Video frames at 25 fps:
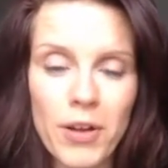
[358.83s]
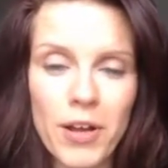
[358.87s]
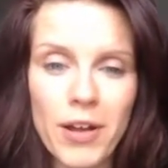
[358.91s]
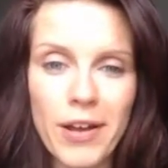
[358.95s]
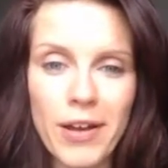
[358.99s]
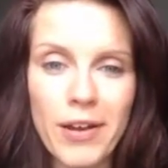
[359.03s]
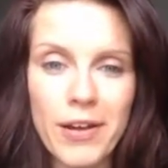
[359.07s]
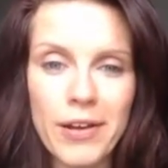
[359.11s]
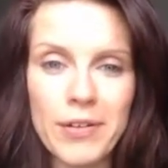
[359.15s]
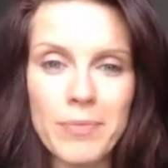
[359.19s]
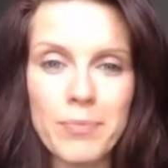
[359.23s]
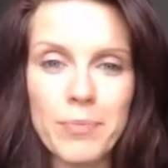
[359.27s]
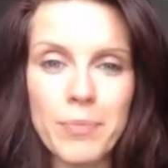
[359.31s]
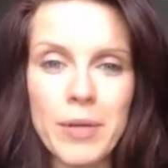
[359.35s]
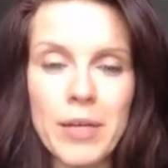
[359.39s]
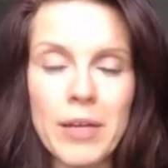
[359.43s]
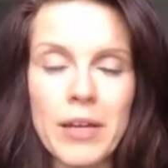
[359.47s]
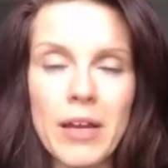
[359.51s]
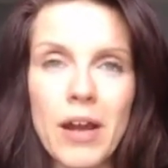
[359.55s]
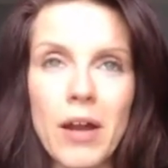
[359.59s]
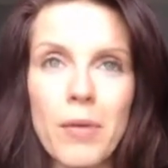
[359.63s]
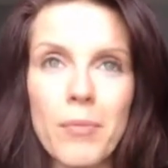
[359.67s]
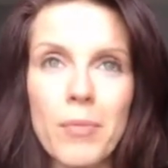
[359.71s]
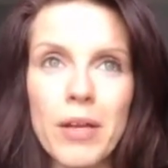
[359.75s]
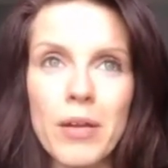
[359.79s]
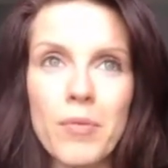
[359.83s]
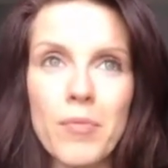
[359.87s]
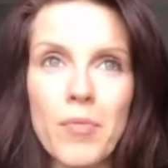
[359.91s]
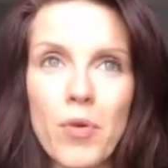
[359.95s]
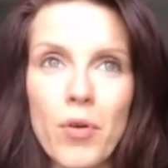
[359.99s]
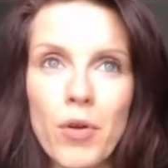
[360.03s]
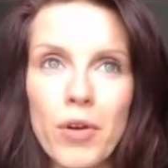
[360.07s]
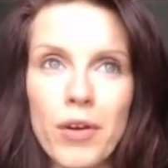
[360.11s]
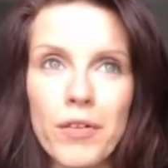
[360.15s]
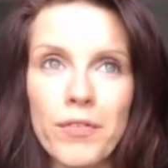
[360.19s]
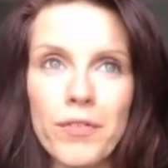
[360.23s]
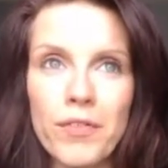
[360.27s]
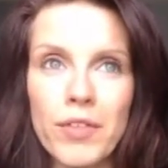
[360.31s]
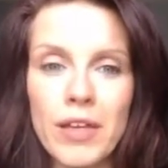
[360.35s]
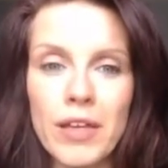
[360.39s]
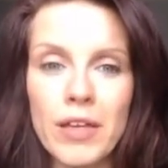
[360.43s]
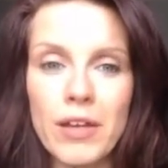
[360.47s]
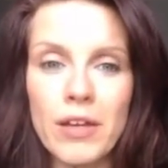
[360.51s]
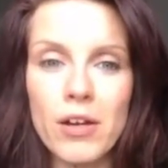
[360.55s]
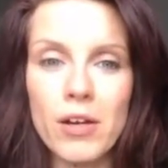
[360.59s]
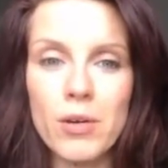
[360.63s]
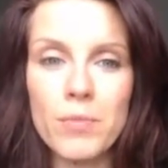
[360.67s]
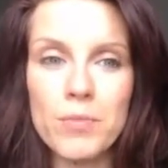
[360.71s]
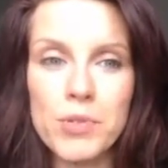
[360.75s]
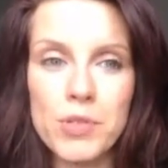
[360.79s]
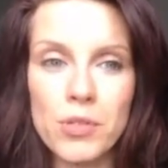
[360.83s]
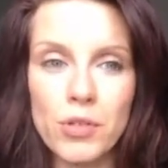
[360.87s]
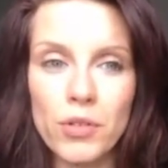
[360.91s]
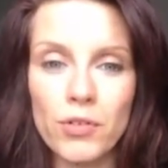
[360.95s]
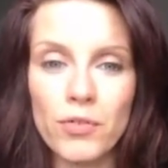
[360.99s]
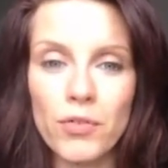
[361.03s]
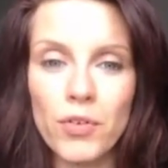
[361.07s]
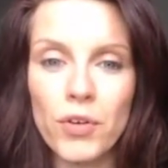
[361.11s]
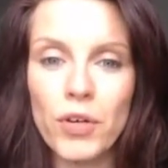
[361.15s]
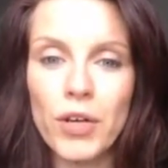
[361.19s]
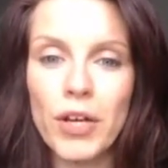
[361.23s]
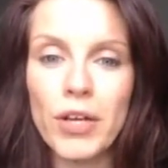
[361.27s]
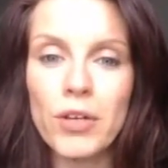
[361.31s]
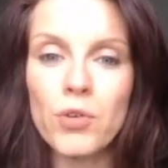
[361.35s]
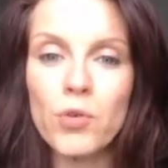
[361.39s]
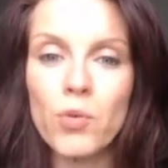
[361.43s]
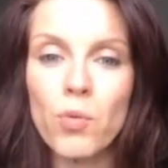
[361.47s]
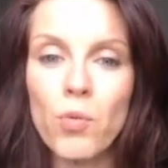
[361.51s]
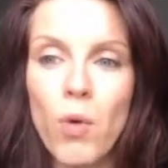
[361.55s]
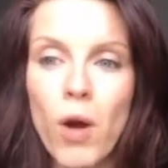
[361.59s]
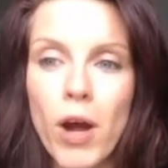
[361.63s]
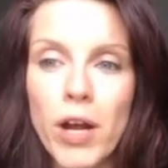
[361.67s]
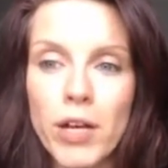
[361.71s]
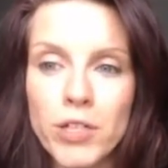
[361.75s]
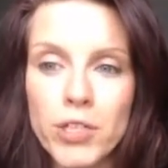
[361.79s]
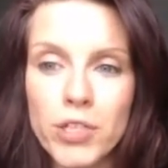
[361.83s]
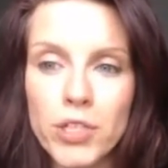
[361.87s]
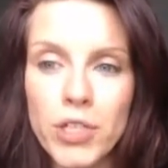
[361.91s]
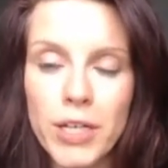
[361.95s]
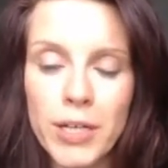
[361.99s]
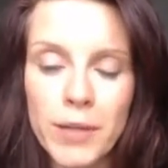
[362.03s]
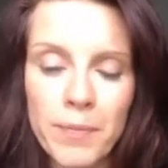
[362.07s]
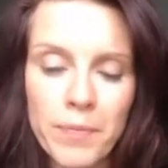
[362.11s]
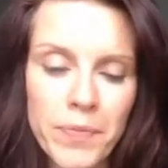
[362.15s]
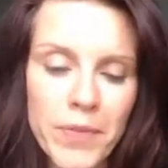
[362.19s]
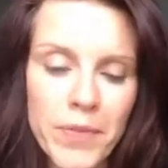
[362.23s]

and becoming more of the observer and watching